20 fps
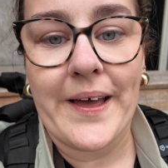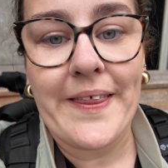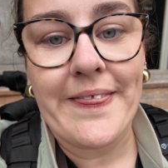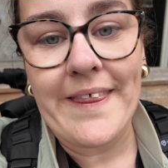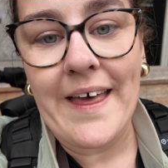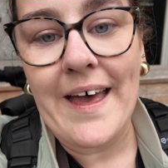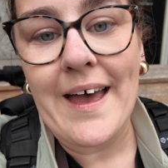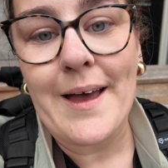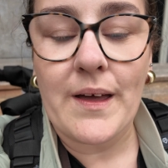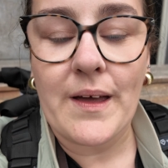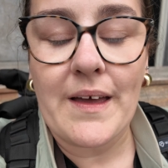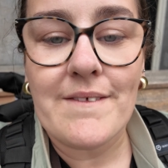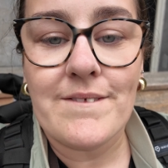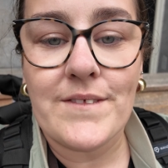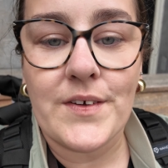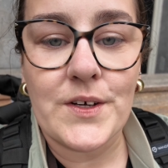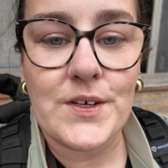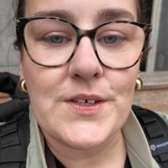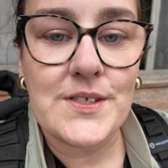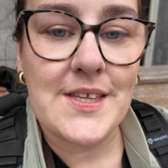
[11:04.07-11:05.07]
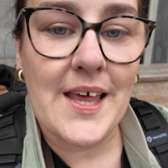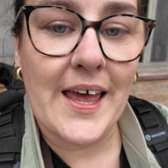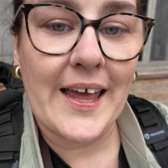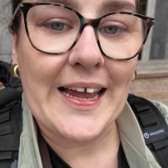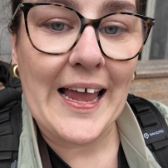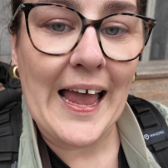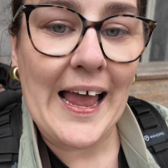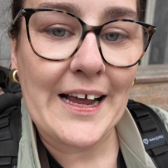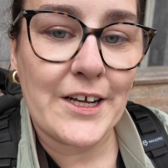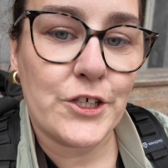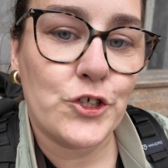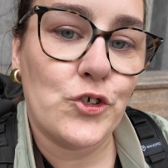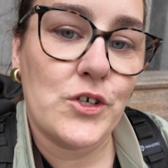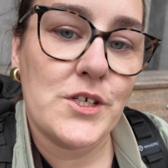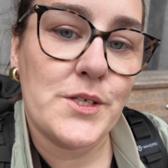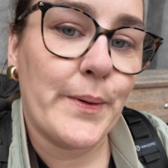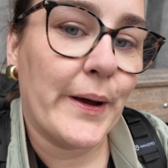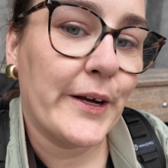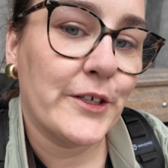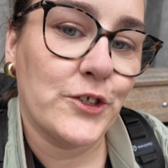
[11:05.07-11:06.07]
and then it feels like extra
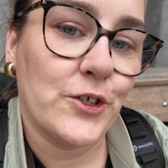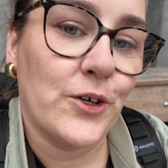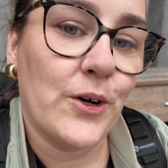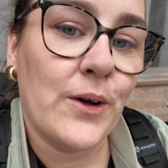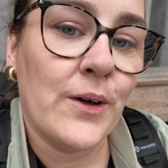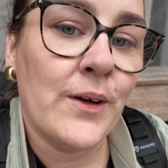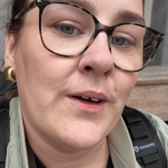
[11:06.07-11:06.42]
special